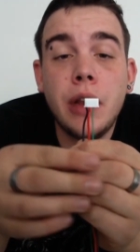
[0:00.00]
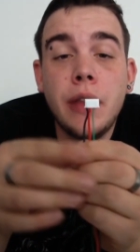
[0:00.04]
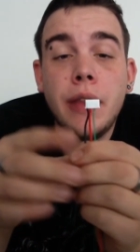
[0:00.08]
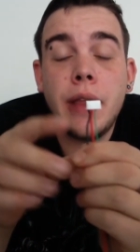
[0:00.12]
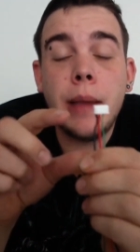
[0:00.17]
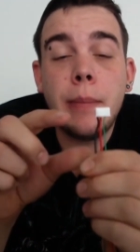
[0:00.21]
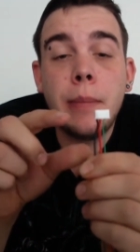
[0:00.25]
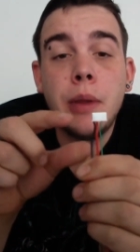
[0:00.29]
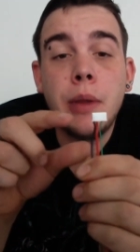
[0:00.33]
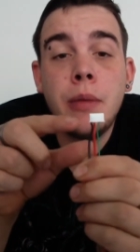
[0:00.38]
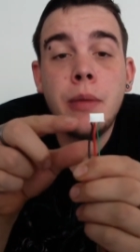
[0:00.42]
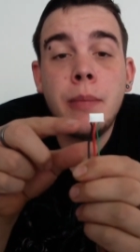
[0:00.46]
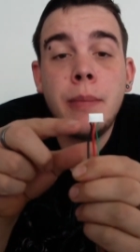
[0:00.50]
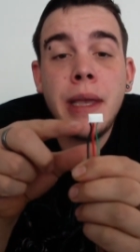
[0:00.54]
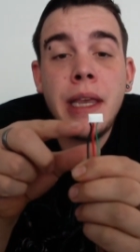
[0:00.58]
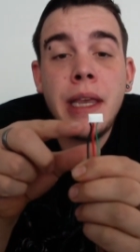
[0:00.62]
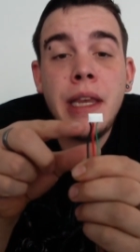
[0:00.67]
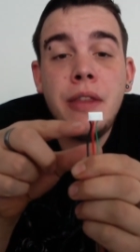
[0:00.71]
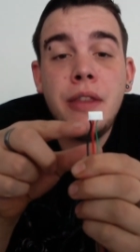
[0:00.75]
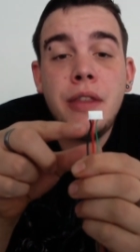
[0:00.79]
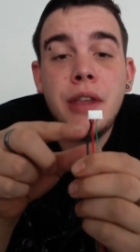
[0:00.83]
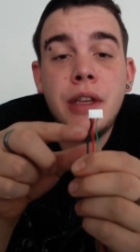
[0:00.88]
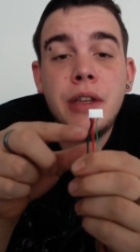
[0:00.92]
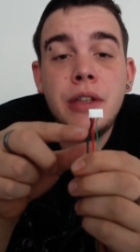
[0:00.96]
like that, but the main
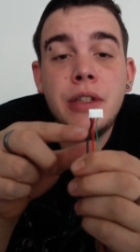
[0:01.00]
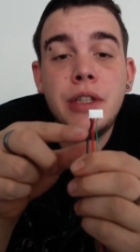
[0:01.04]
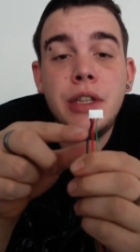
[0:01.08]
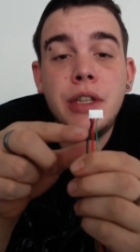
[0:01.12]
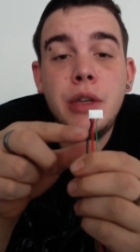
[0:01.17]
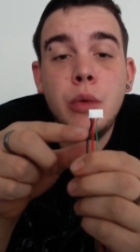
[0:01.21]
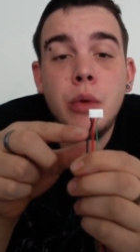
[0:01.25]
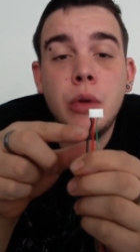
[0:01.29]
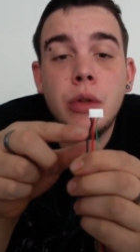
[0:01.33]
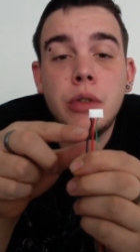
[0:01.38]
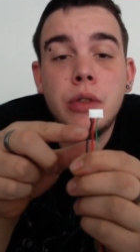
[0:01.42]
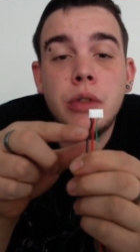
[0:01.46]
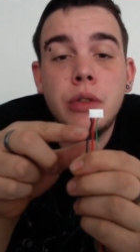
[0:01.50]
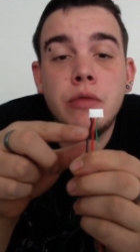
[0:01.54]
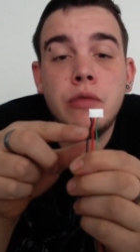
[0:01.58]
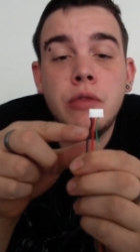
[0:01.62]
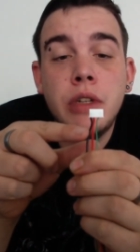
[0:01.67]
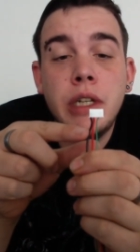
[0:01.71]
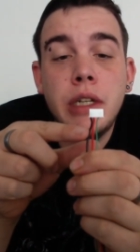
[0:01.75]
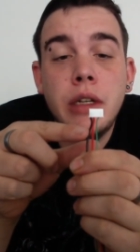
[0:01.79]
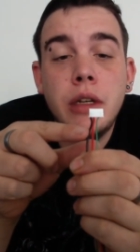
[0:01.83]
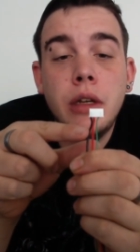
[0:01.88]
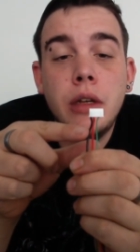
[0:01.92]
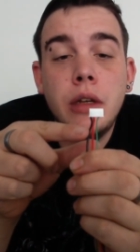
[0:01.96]
things that you want
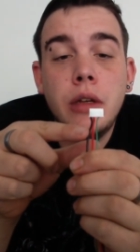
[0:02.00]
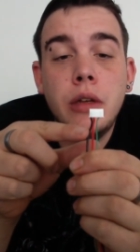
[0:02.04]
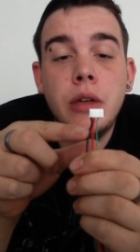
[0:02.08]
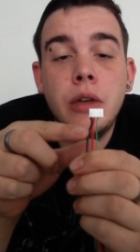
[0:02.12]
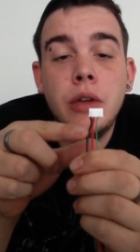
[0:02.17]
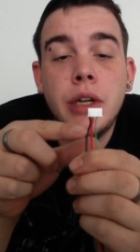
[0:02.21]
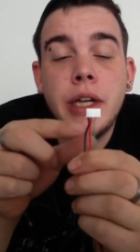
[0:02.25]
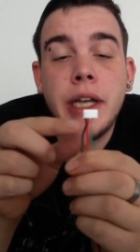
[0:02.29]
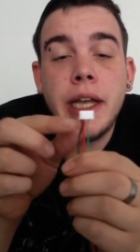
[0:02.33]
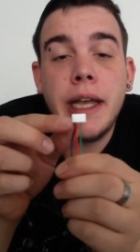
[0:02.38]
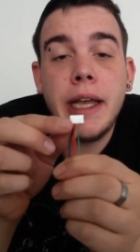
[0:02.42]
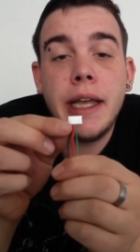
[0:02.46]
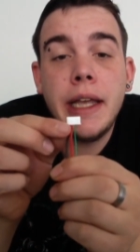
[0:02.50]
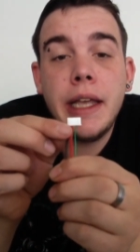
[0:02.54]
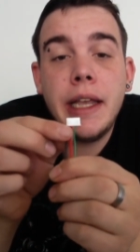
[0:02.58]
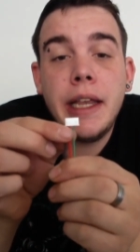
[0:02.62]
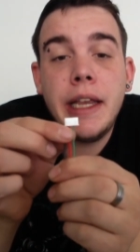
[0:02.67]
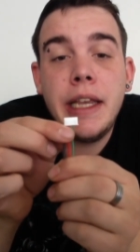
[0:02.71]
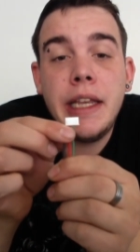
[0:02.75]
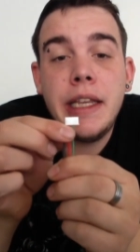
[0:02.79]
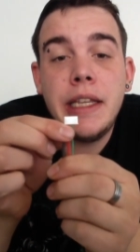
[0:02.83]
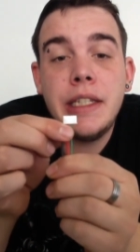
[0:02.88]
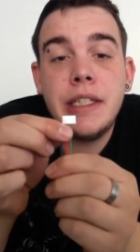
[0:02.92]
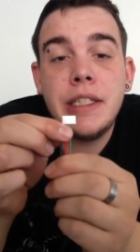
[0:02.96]
to look at
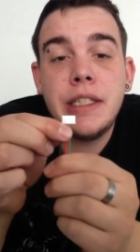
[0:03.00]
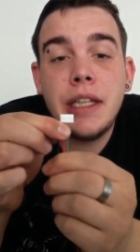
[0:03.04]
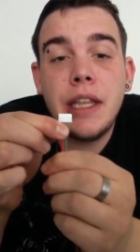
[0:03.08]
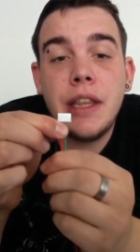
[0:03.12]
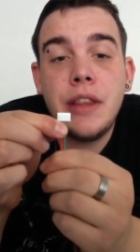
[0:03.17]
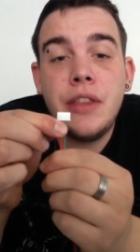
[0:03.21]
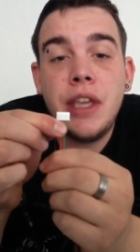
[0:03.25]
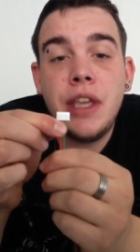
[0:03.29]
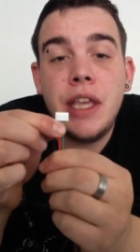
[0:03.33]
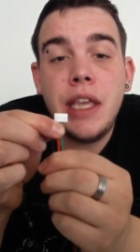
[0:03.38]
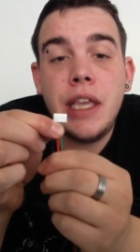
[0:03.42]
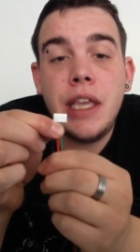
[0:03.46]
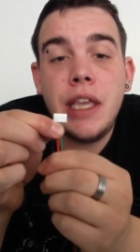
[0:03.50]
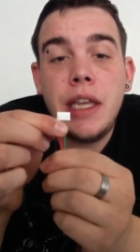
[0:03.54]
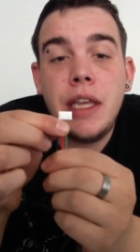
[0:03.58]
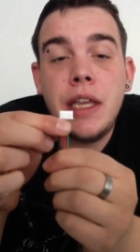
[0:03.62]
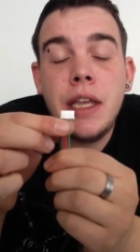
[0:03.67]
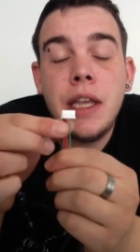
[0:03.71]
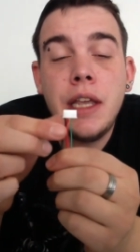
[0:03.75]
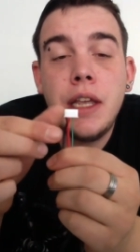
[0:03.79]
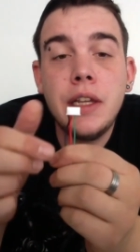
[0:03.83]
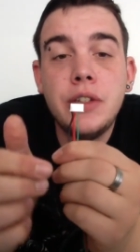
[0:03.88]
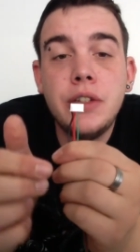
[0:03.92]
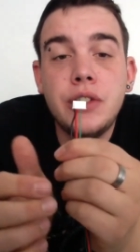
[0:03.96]
is the
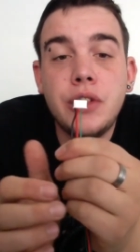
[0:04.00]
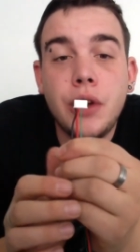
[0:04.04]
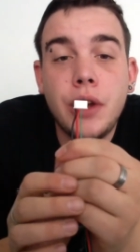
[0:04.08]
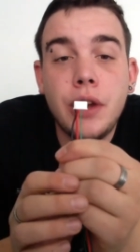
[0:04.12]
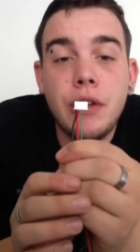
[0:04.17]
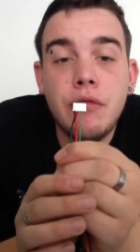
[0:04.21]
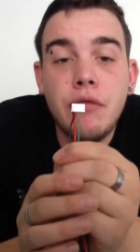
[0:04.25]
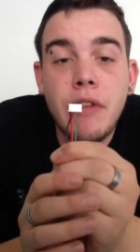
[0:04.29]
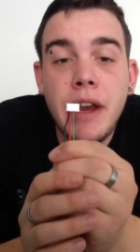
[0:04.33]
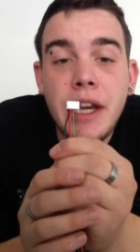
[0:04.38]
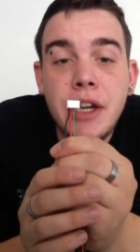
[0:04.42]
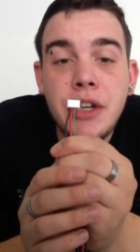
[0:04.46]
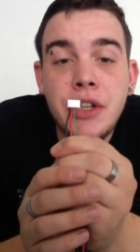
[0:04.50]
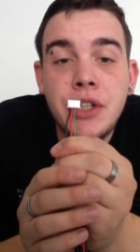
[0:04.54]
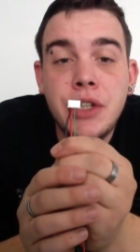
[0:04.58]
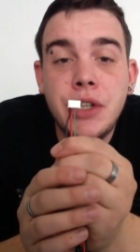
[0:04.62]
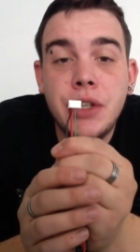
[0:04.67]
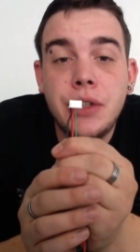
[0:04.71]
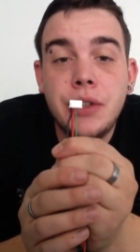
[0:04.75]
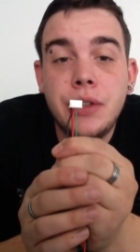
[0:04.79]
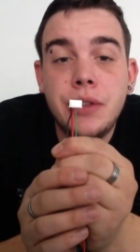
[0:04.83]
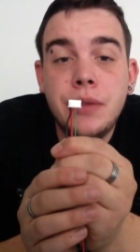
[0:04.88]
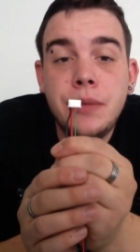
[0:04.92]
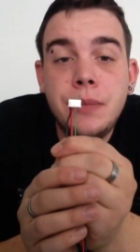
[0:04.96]

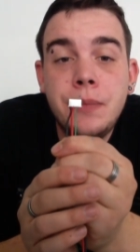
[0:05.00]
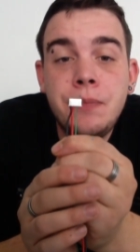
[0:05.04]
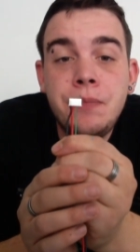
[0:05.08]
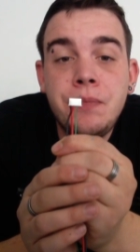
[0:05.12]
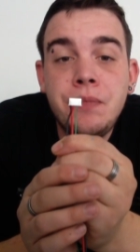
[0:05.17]
direction